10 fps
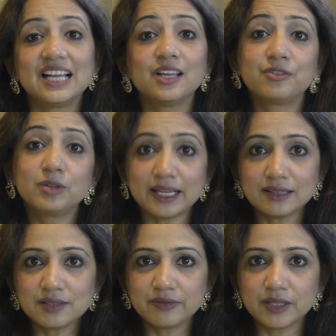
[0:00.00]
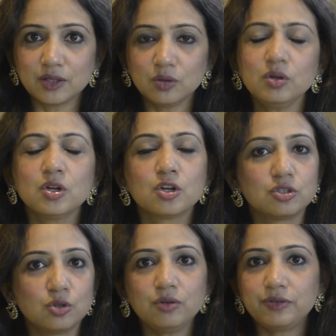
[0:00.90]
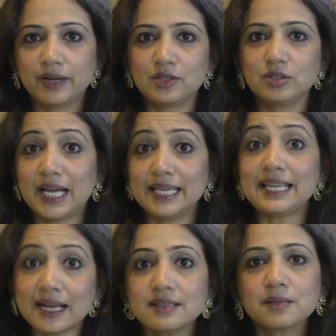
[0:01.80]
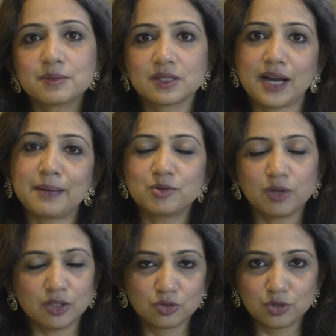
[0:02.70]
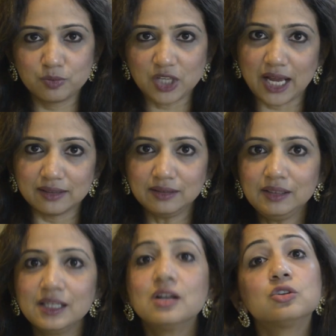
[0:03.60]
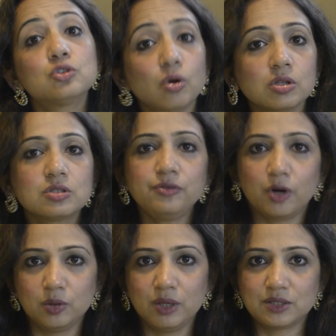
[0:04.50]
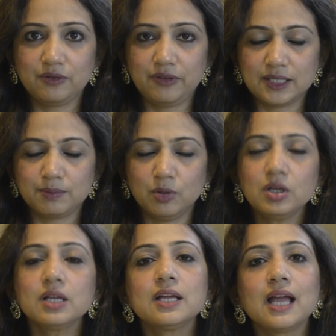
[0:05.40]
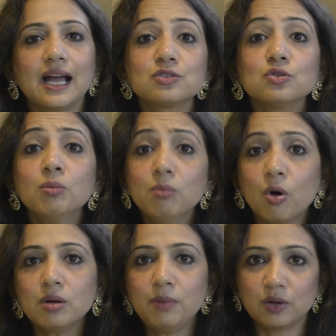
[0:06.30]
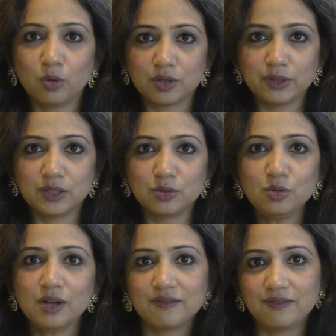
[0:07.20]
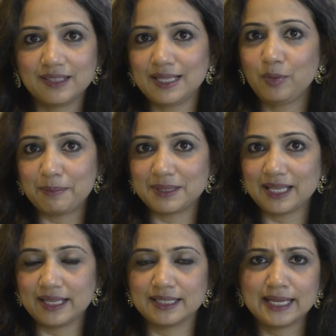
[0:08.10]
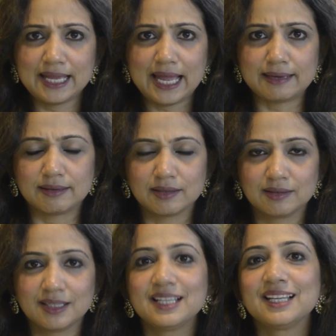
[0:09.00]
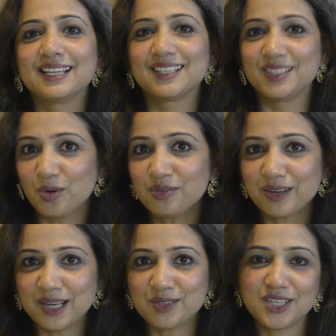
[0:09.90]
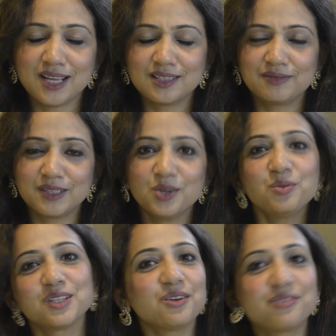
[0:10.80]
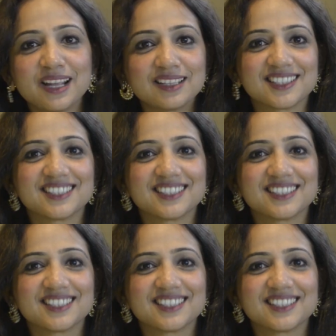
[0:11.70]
If you like this video, don't forget to like and subscribe to our YouTube channel. Do also follow us on Facebook. And to know more about what we do, visit our website. And don't forget to share this video with your friends.